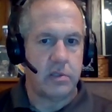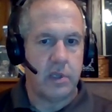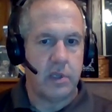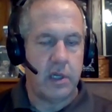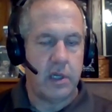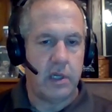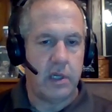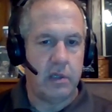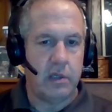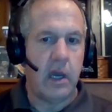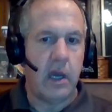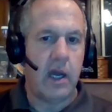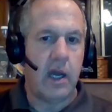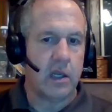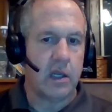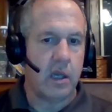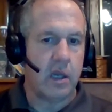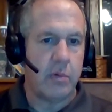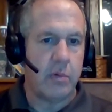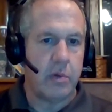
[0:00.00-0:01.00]
on HAH
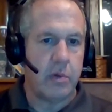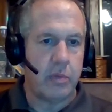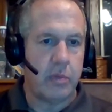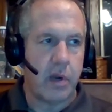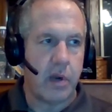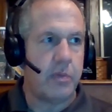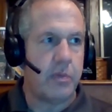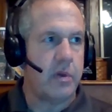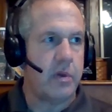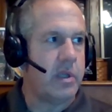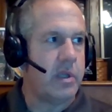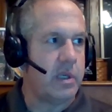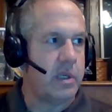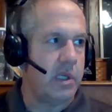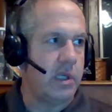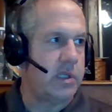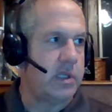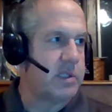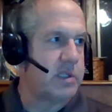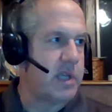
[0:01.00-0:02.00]
common property. They
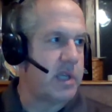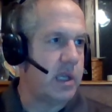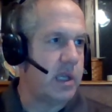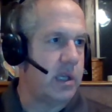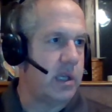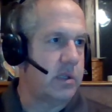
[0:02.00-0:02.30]
need to take